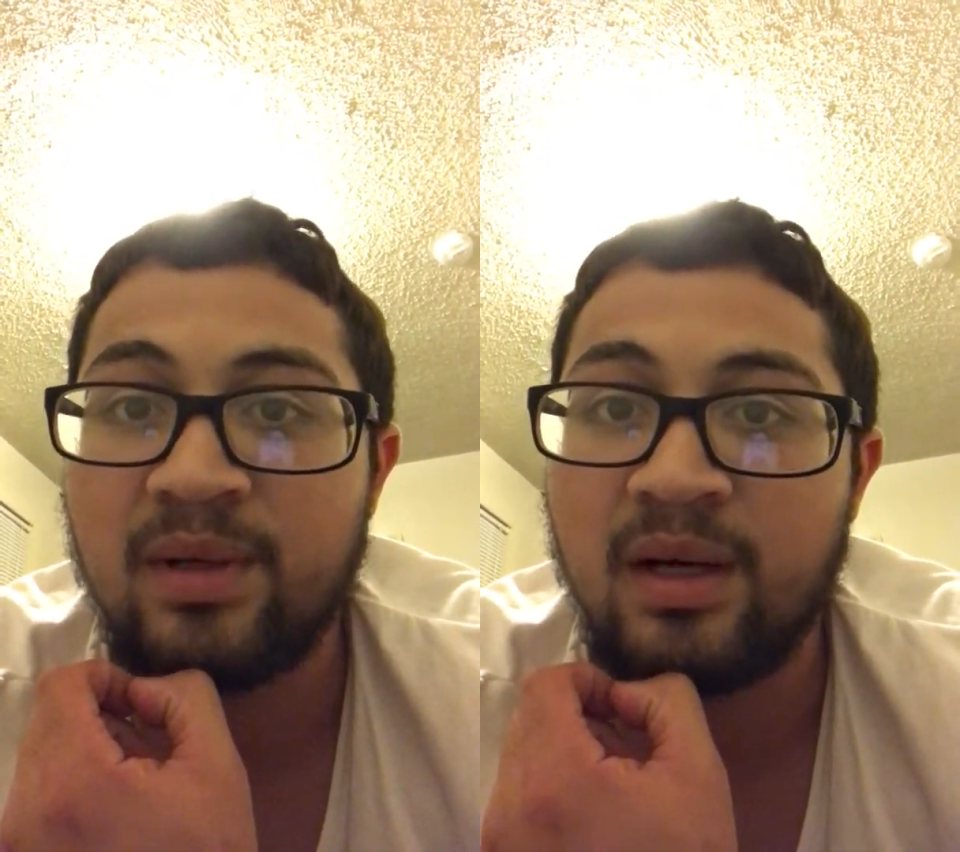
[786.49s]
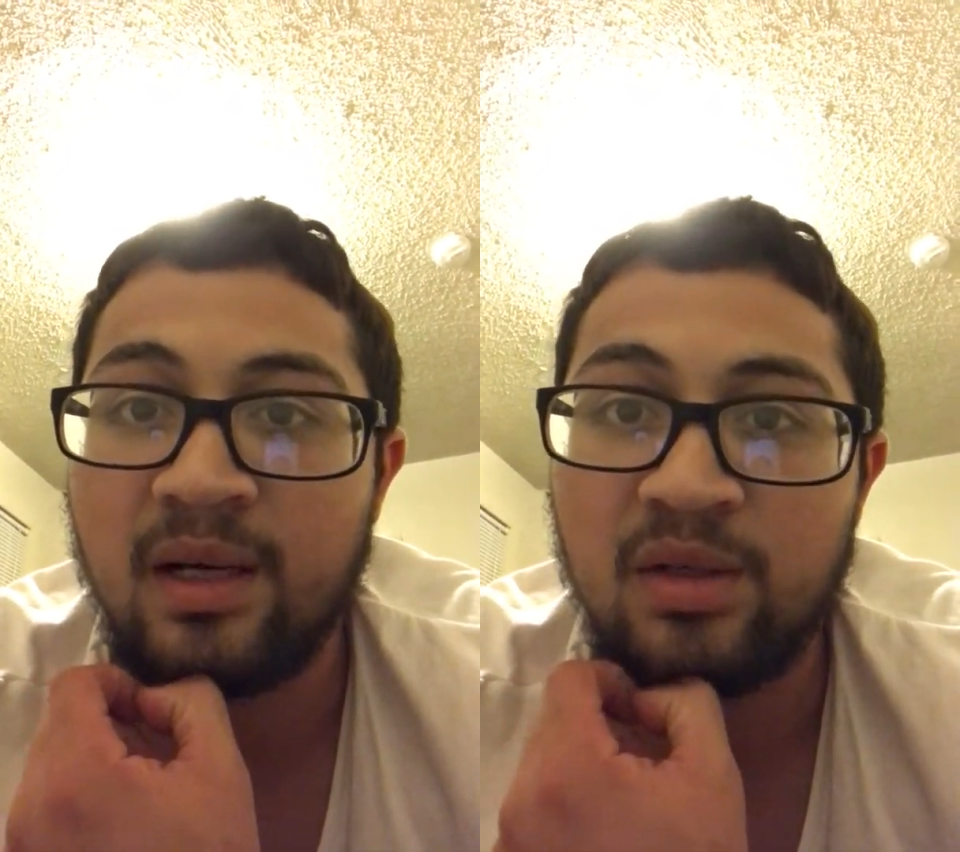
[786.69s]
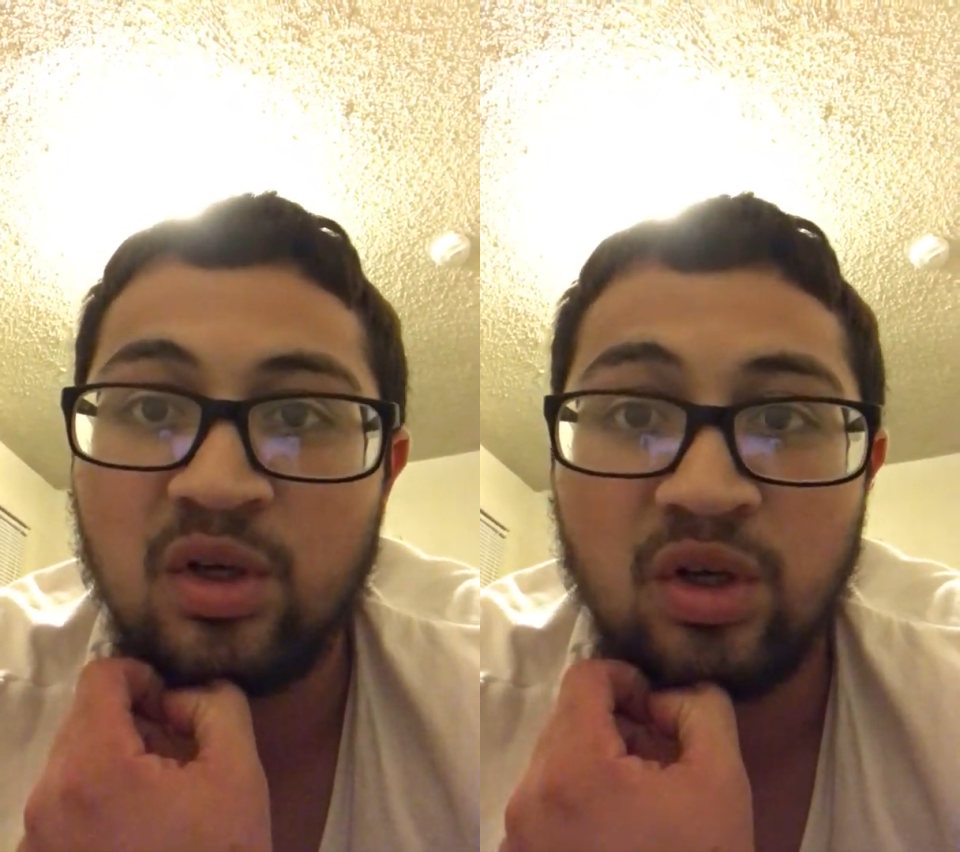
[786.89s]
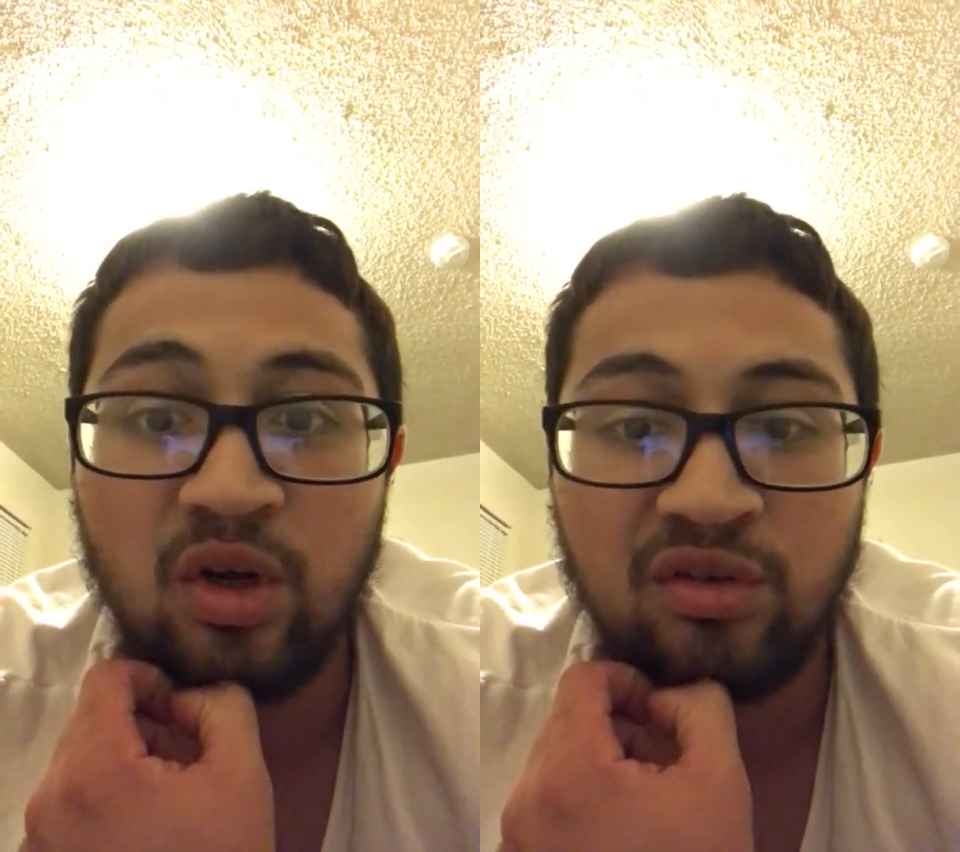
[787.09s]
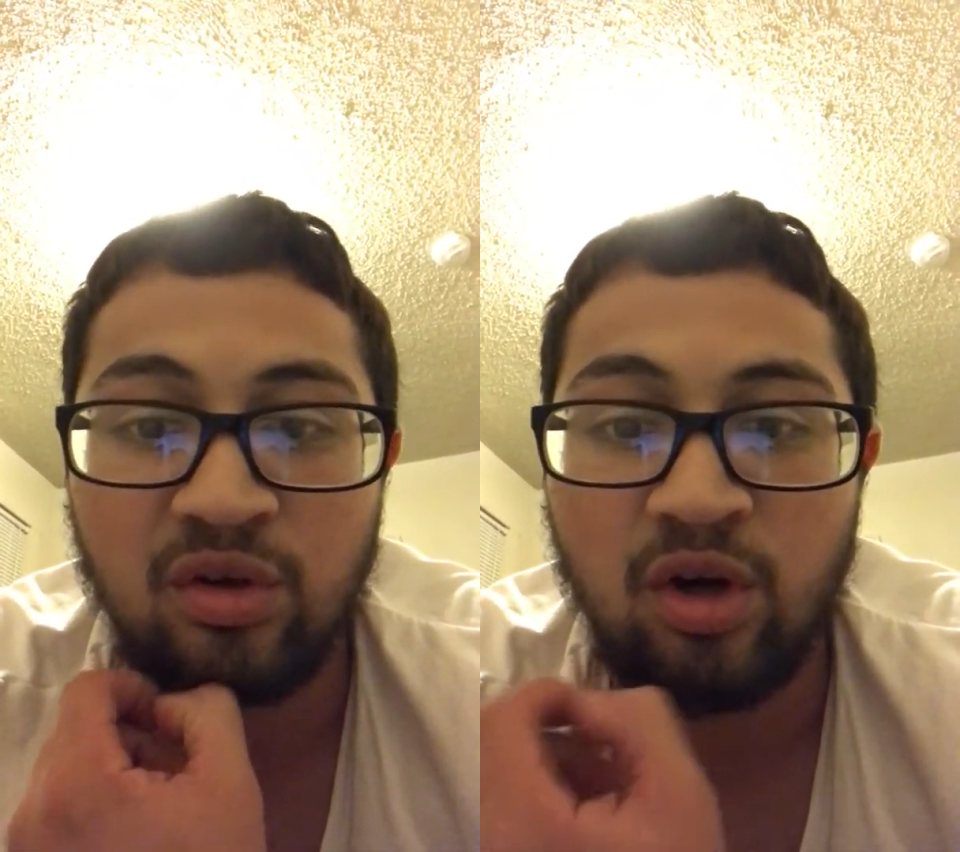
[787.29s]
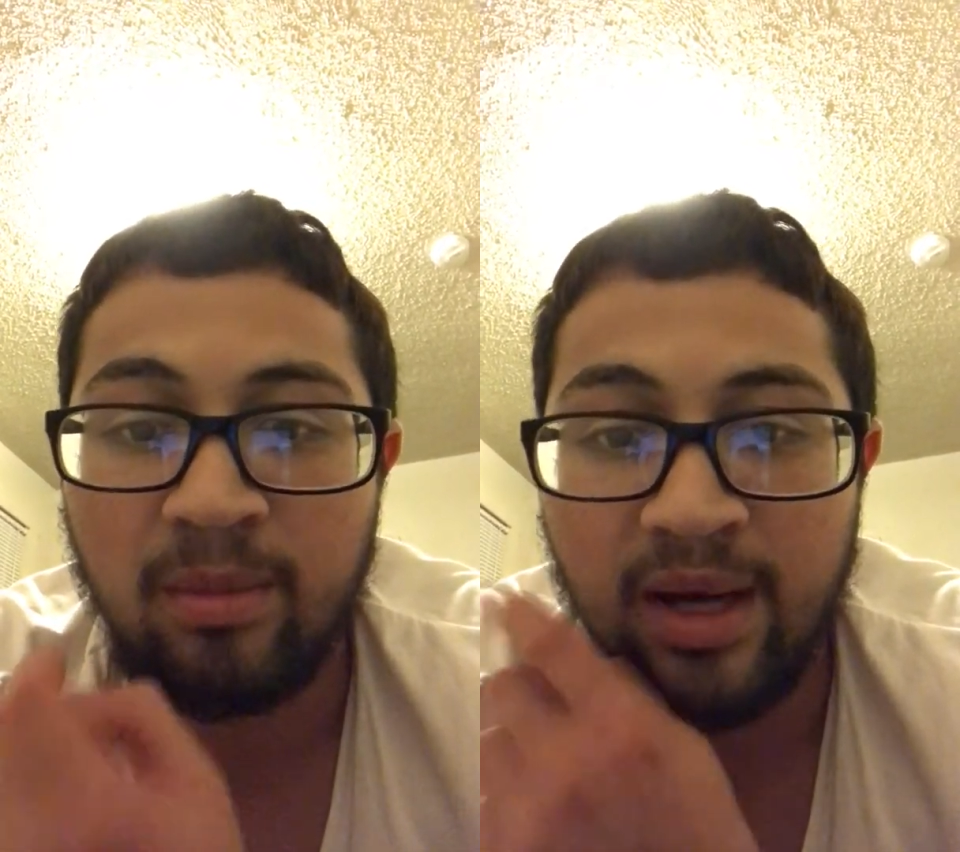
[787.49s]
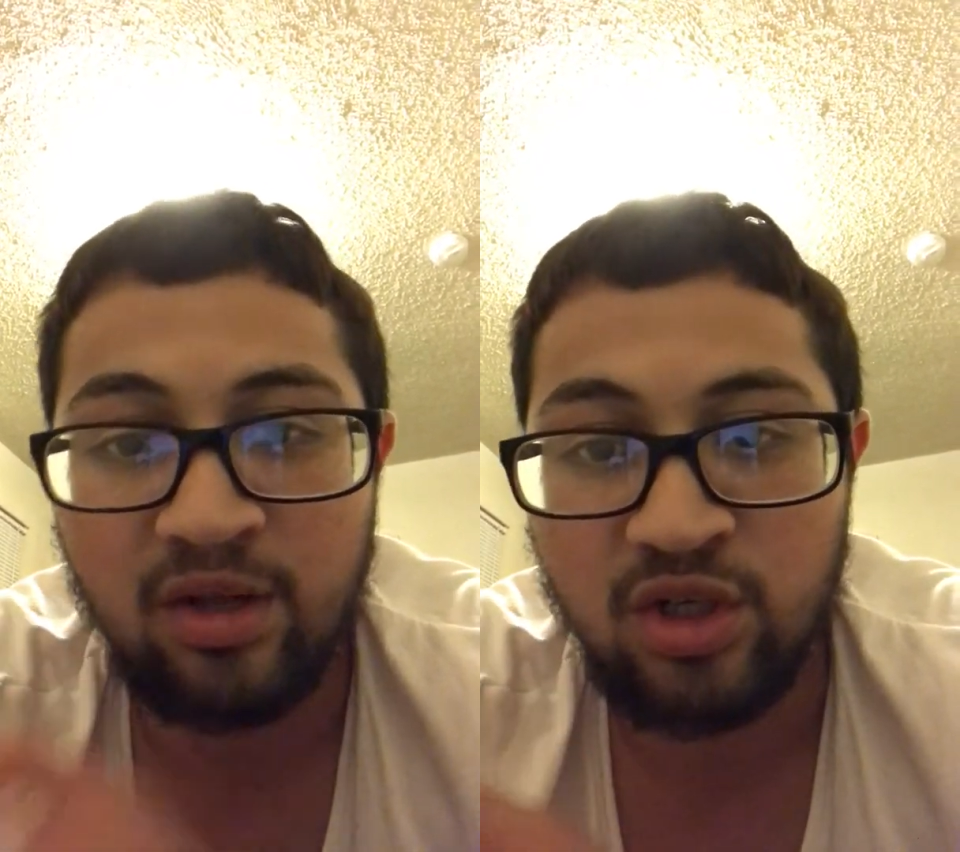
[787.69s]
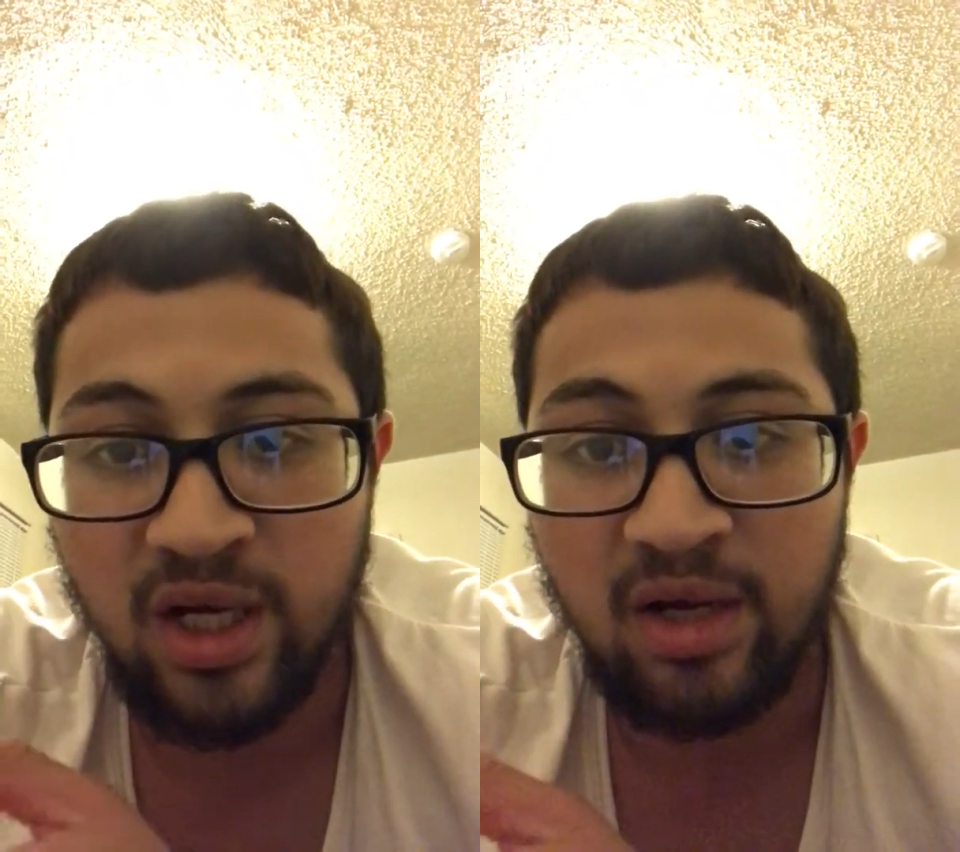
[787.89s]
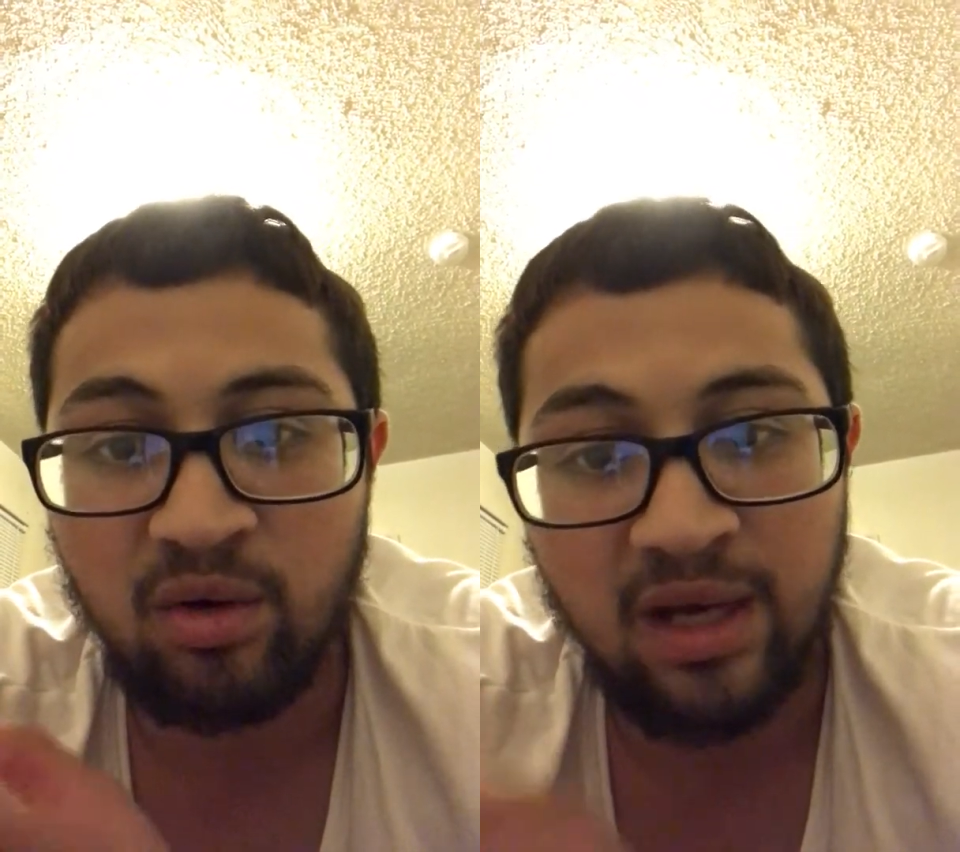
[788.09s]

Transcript: Uh, you can also go on my other channel,